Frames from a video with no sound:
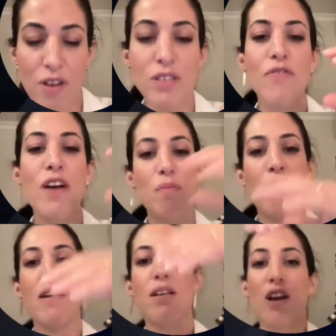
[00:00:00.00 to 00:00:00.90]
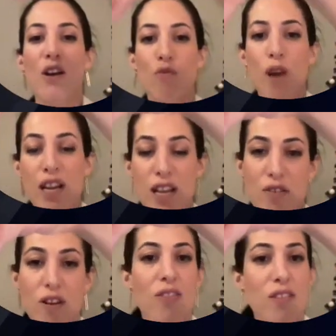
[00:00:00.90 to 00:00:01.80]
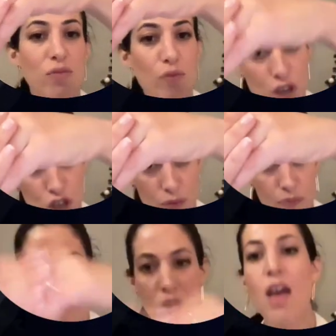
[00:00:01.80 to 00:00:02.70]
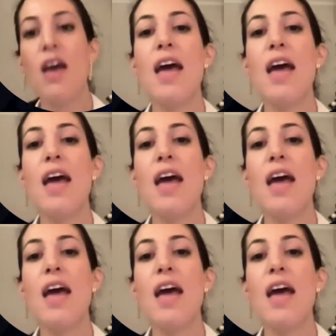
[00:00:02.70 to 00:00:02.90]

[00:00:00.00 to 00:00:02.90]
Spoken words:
There's a fat pad right here in this region.